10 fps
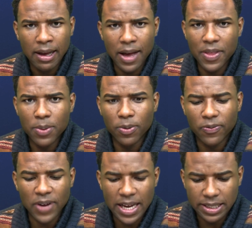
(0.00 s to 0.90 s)
And they will
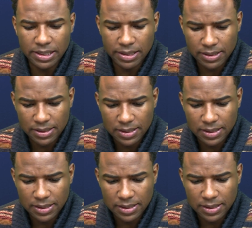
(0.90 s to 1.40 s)
fight.